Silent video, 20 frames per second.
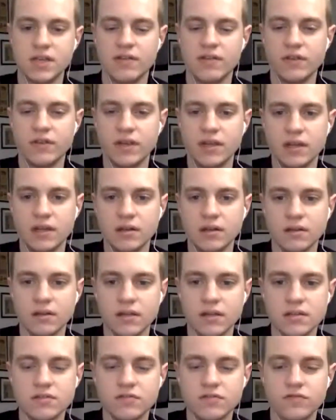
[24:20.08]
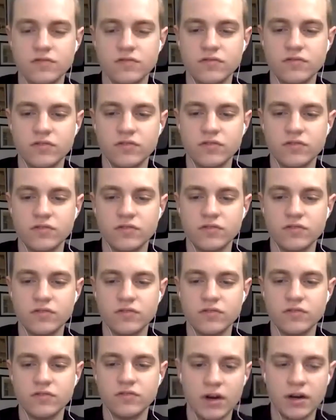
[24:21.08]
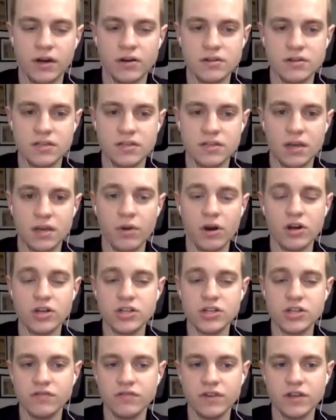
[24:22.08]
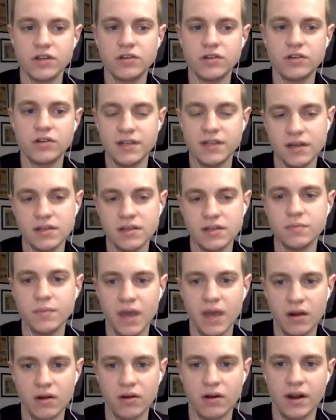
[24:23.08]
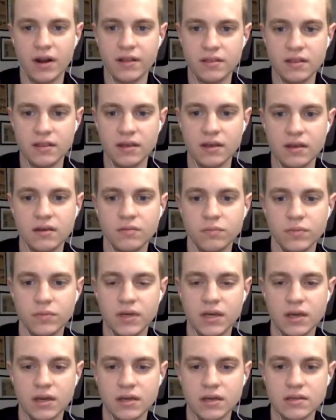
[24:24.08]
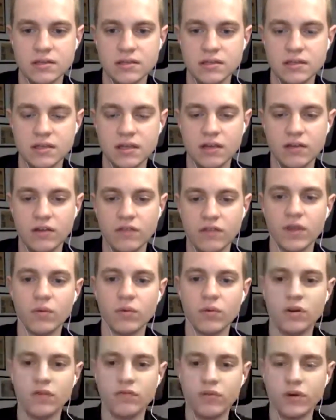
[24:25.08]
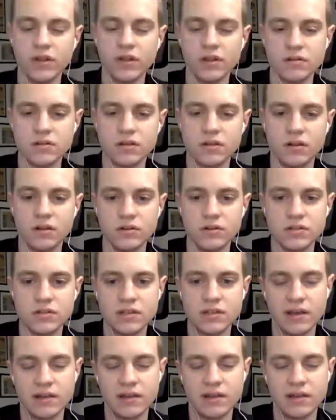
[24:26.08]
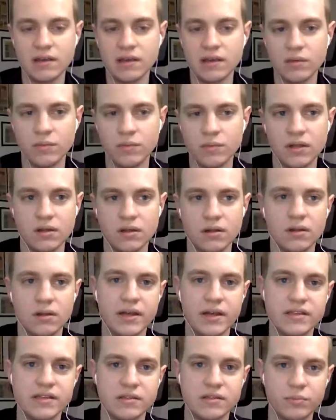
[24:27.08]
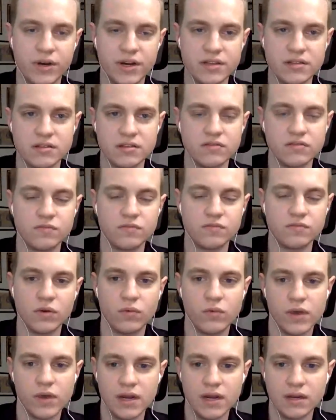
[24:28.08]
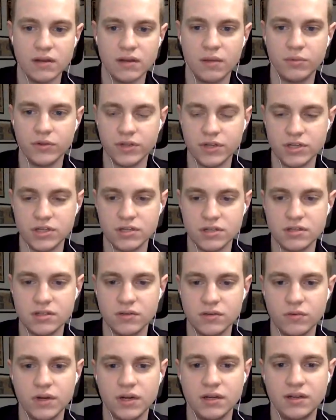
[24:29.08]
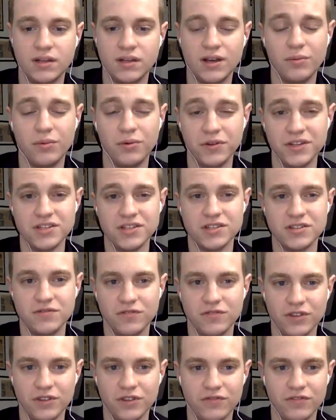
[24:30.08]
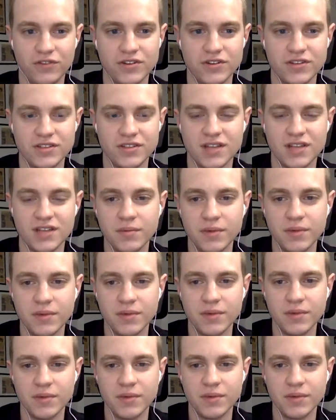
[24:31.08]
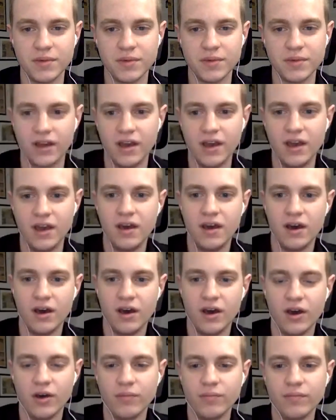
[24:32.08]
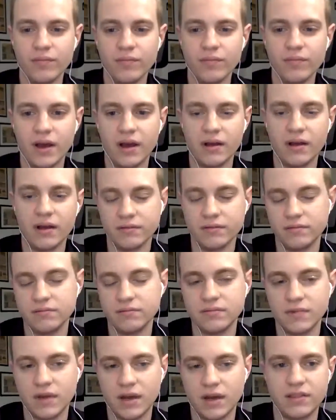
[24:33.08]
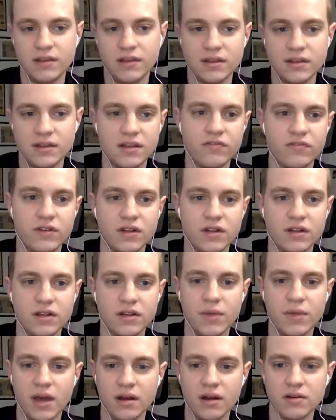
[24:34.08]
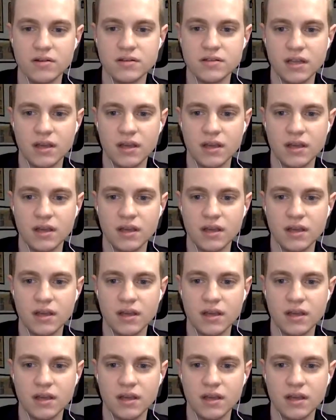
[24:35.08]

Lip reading: advocate, at least for the Illinois and Rutgers game, margin of victory does matter, I think, because if they would have won those closely, I think it'd be a little less impressive. But winning double digits for the first time in however long, I think definitely matters.